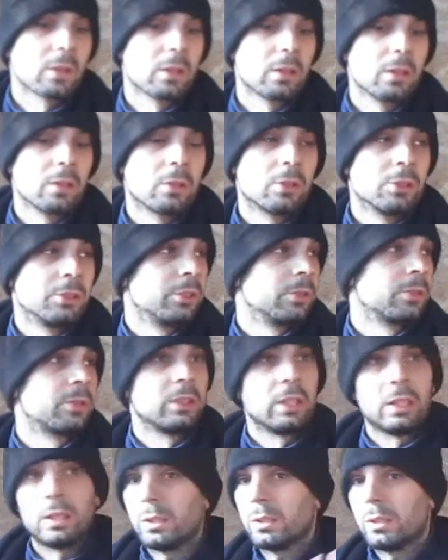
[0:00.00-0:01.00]
because you've
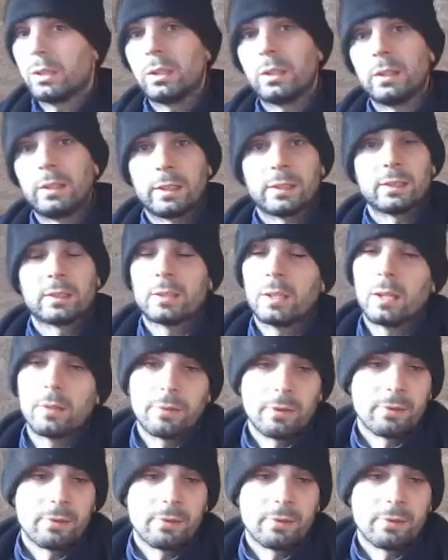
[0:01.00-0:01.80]
seen there's stuff